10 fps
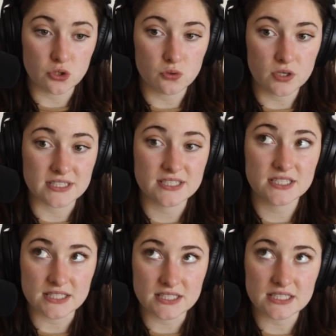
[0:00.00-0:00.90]

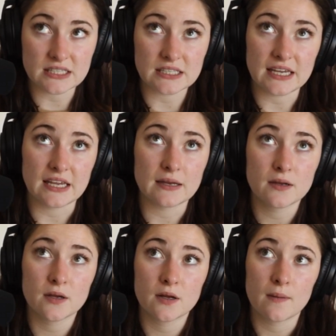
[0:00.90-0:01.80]
consistently
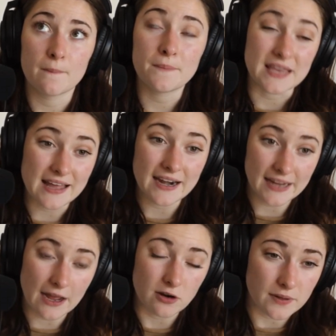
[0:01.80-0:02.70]
be that
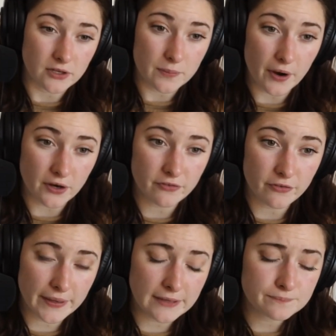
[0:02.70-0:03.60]
accountability partner for me.